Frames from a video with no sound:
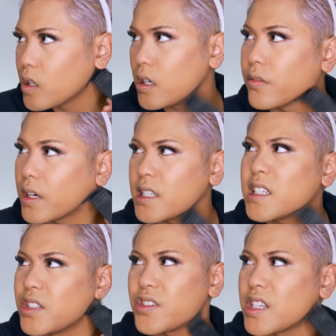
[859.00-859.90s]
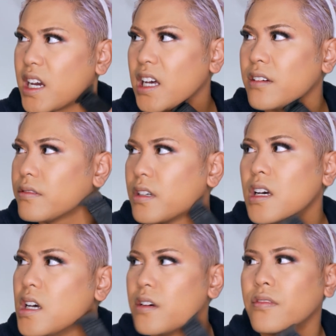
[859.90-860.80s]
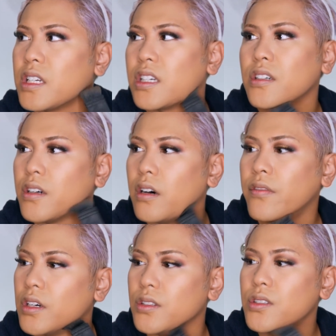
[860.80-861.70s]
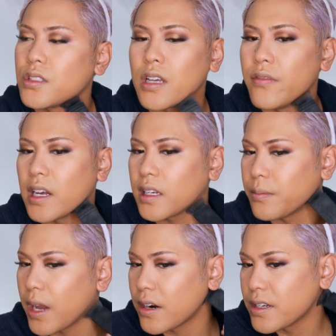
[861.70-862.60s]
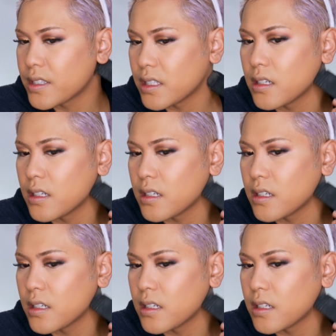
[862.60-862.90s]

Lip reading: If you guys are interested, I have a video of that comparison.